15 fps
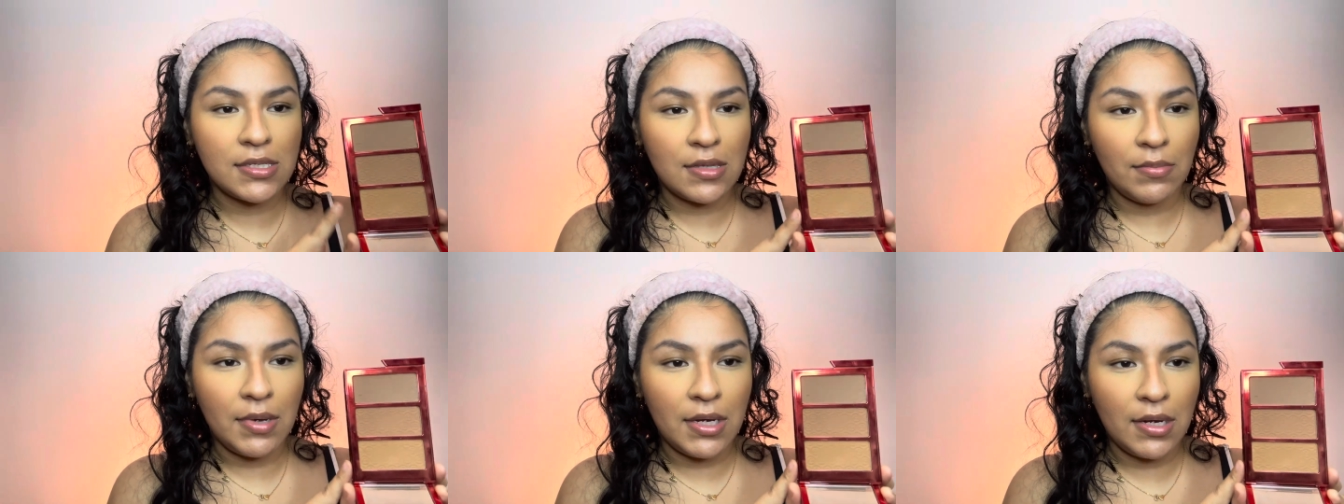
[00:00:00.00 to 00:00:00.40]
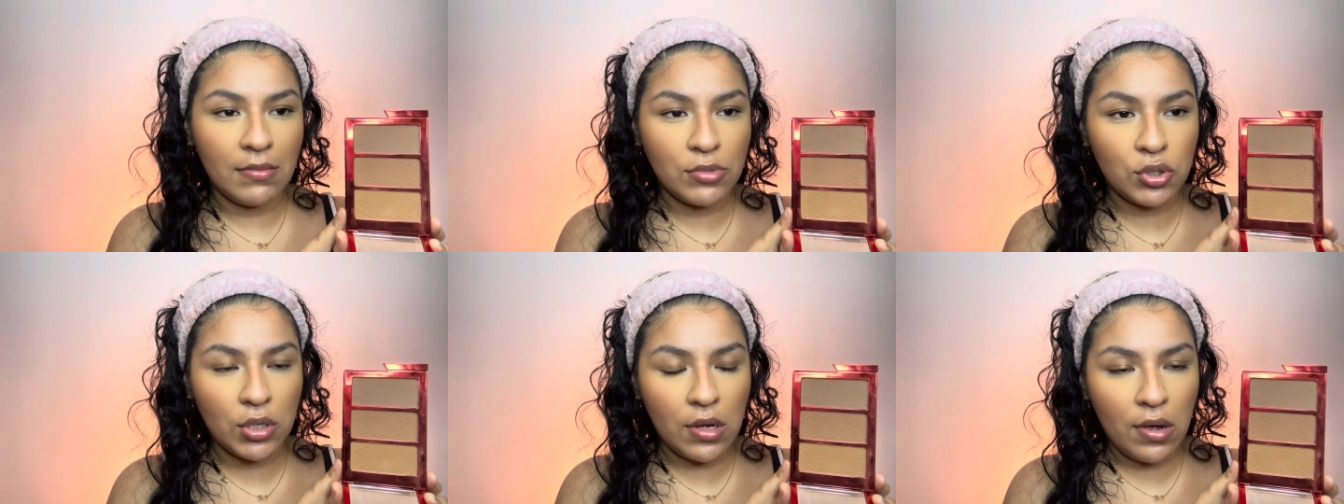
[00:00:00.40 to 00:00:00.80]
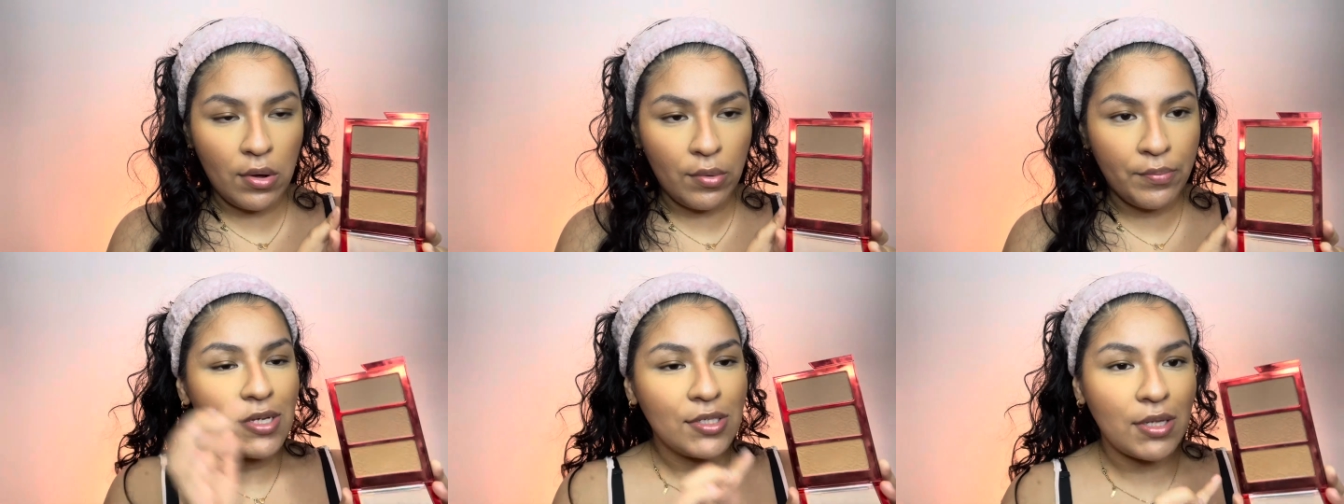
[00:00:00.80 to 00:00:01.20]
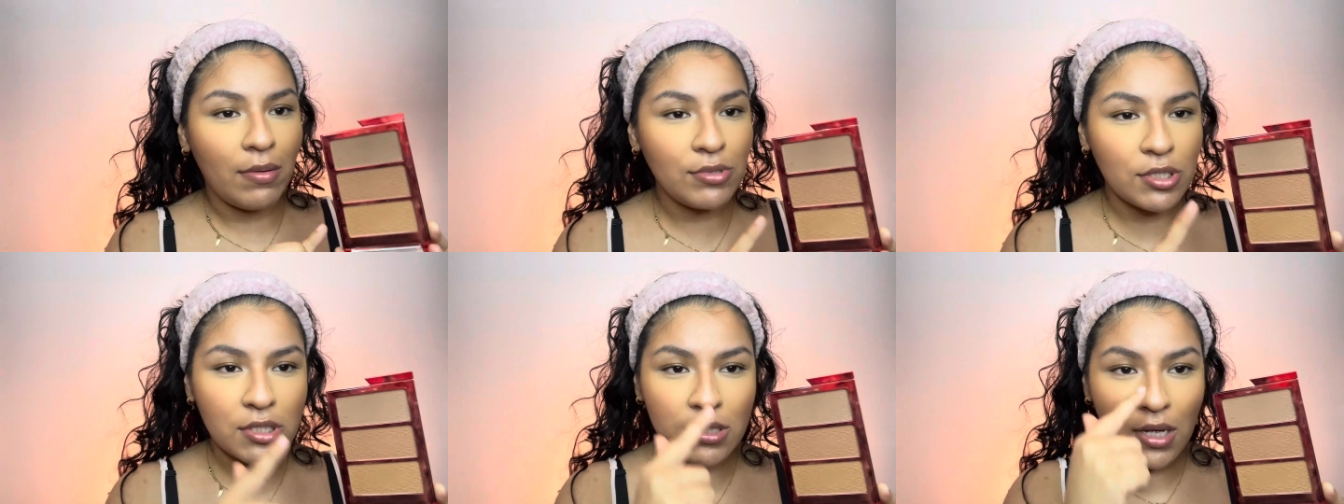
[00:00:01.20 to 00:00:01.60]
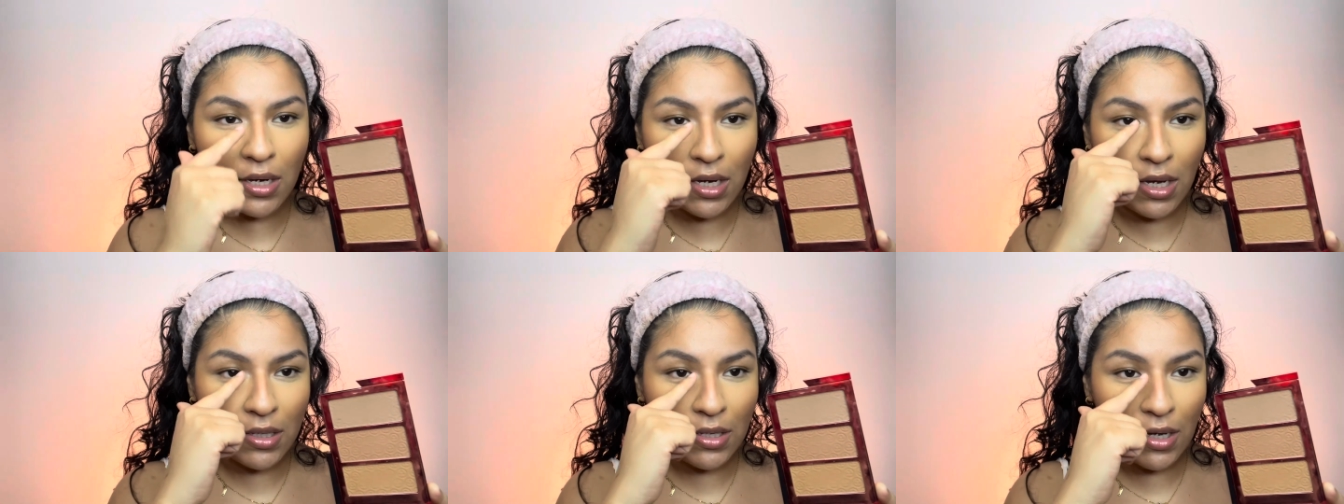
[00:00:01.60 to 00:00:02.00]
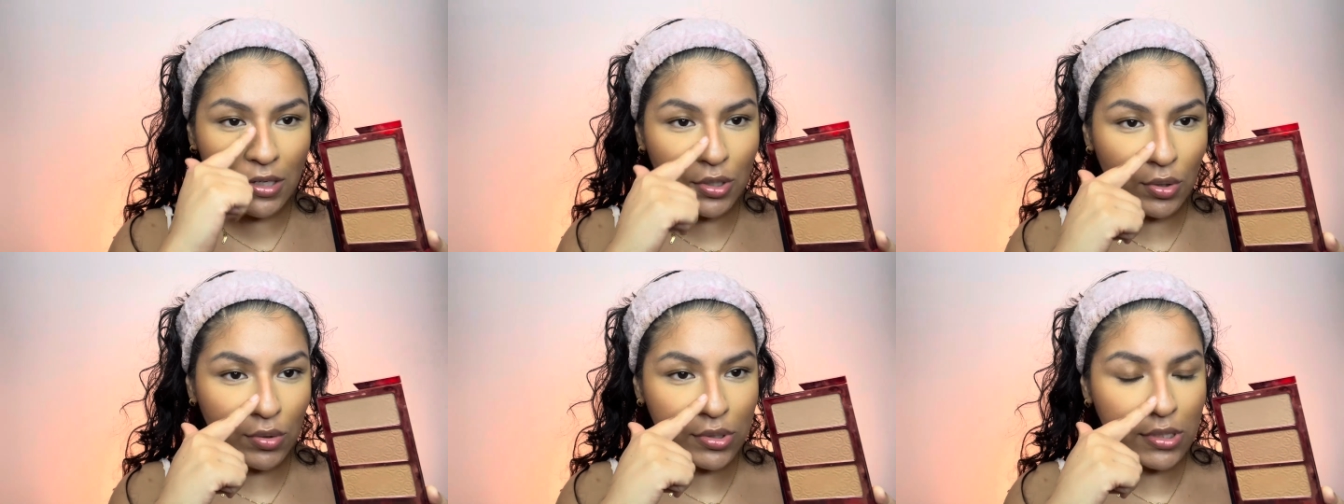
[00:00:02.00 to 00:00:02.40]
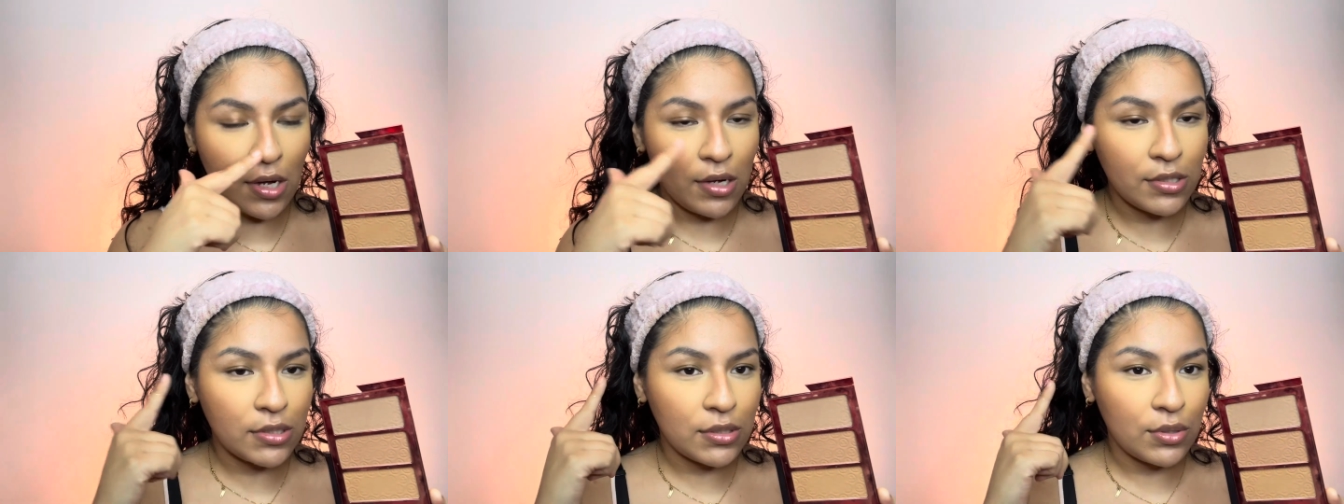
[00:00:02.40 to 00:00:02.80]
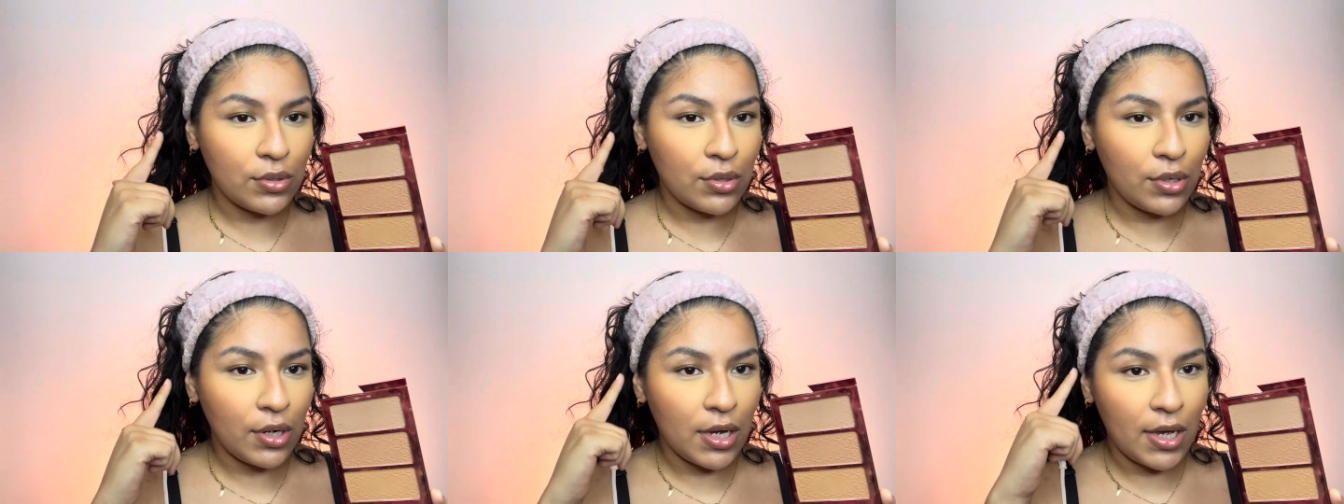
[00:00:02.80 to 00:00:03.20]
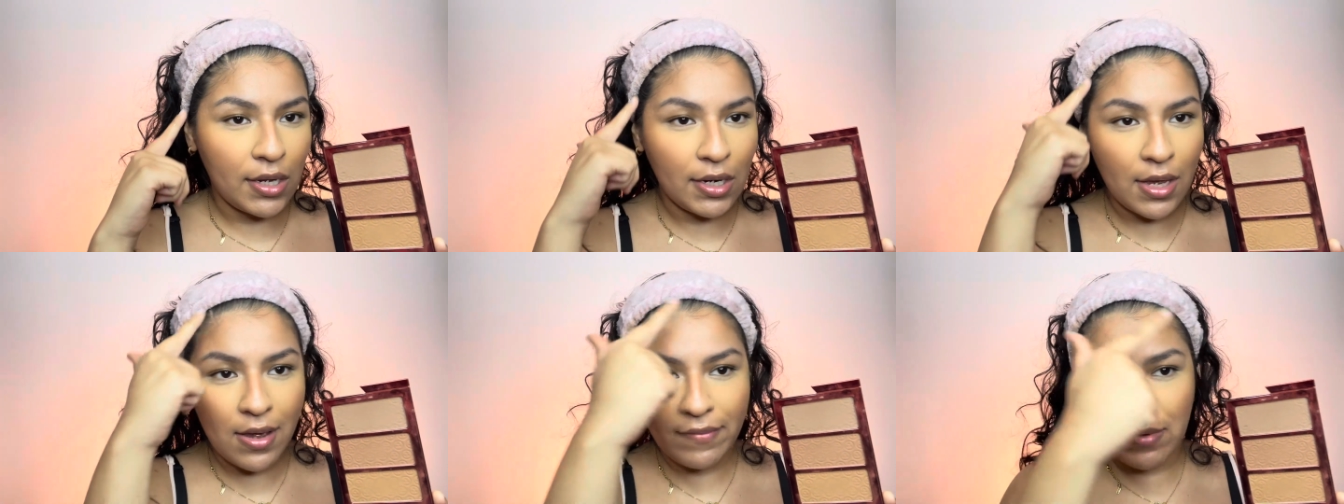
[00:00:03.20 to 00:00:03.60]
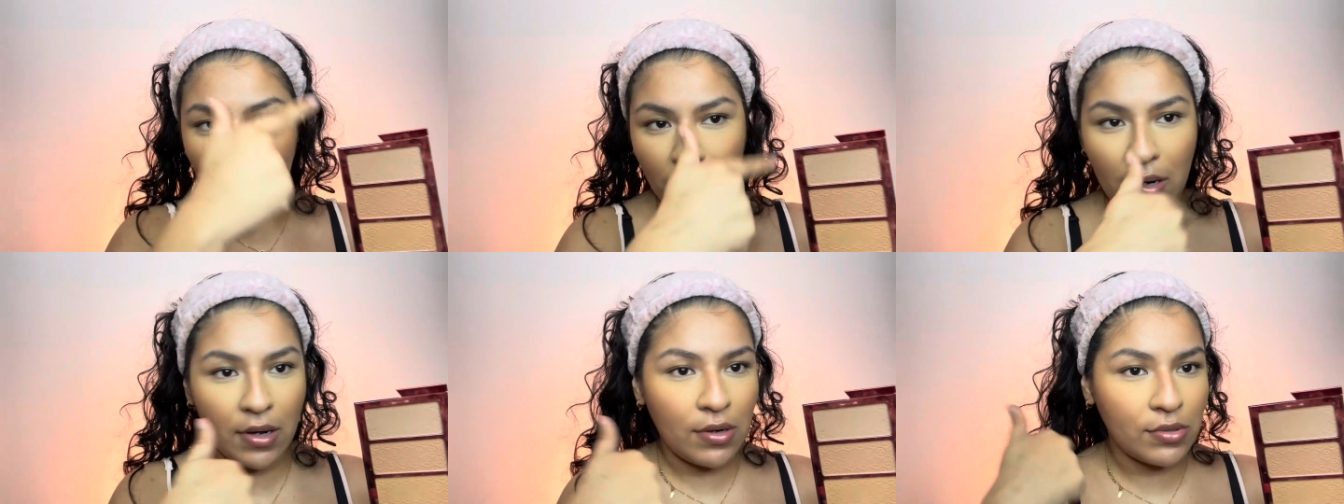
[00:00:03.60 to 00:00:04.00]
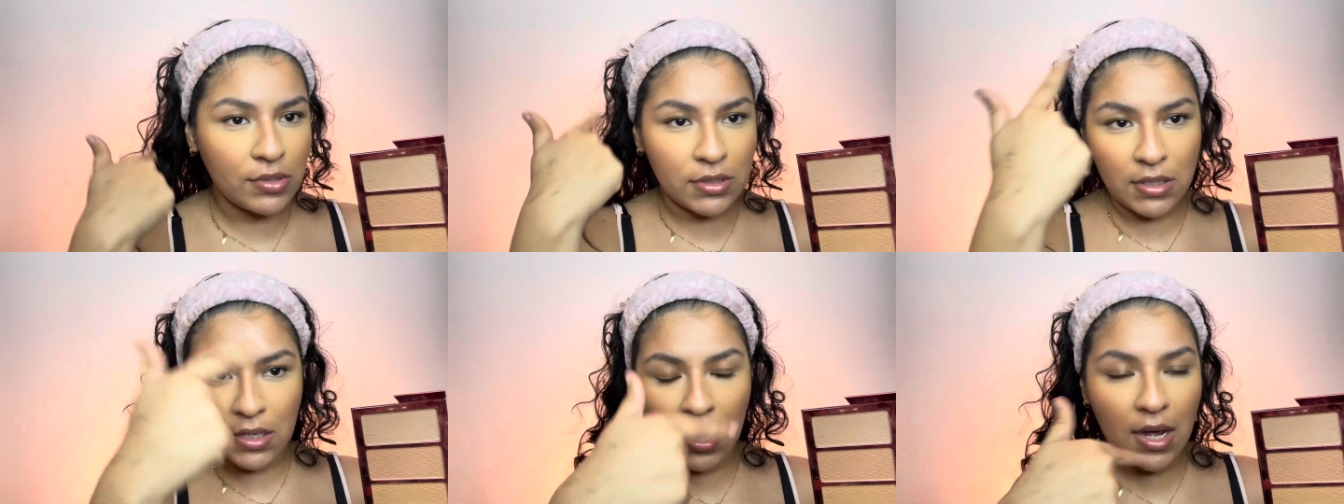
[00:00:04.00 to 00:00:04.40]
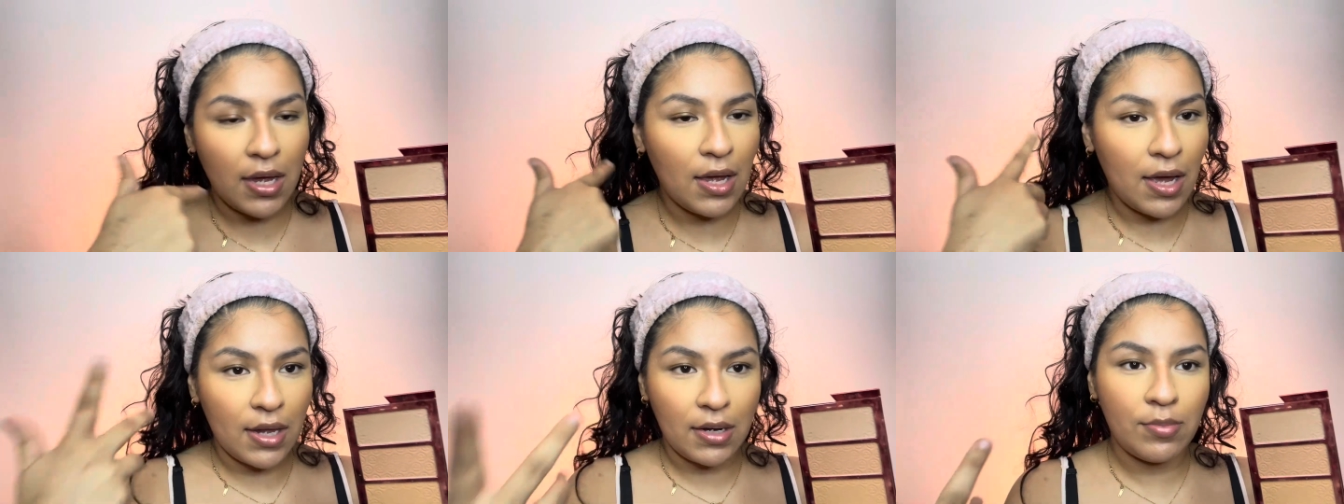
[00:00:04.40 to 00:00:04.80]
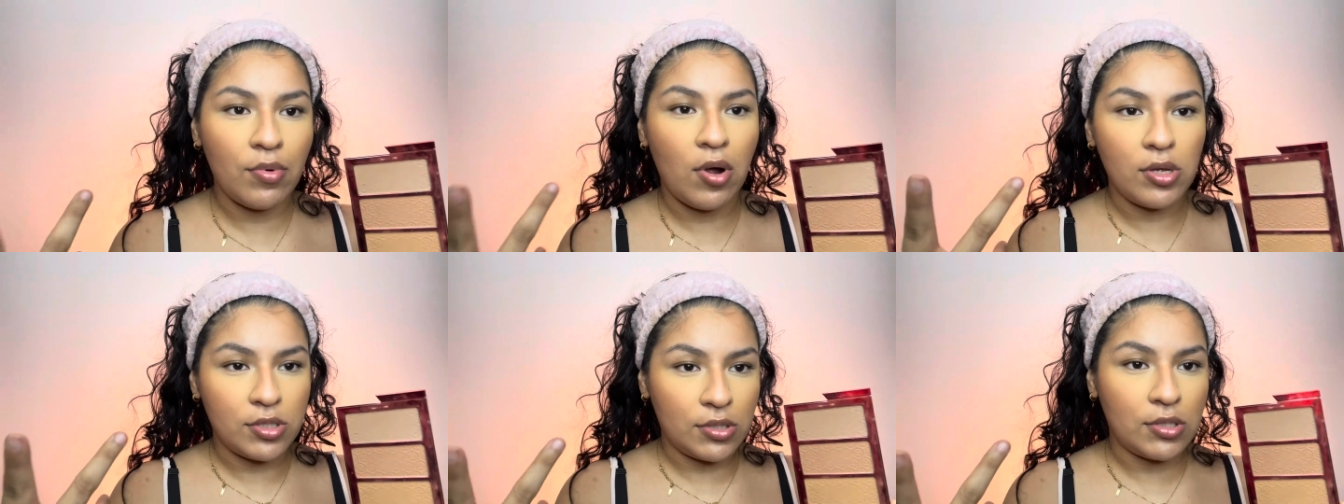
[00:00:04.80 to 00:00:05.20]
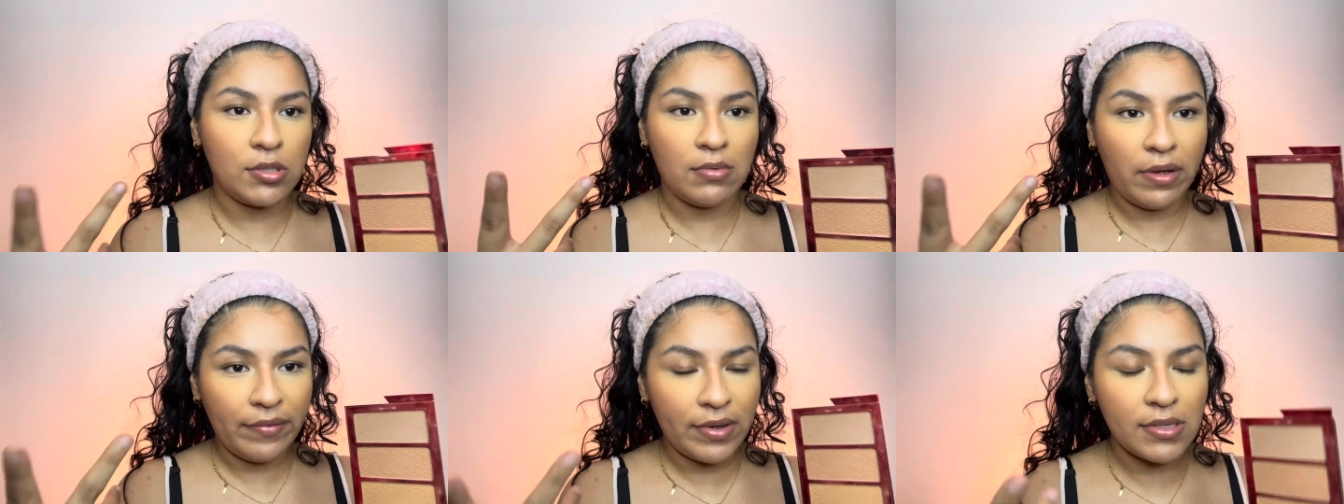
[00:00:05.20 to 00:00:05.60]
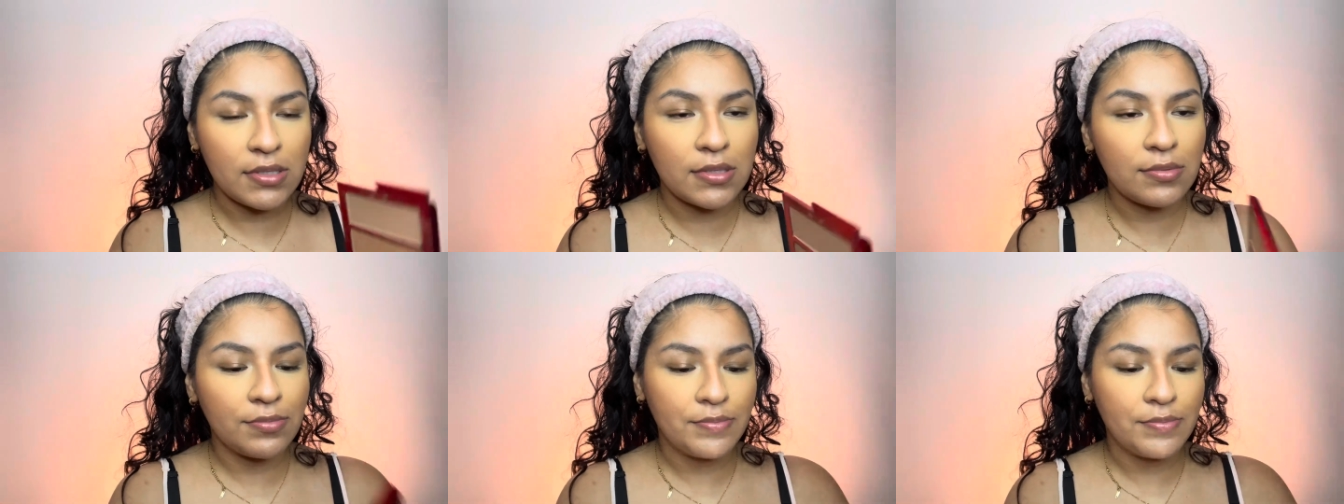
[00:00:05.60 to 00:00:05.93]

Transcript: the medium trio, so I'm just locking that nose contour and everywhere else that I added bronzer to my face.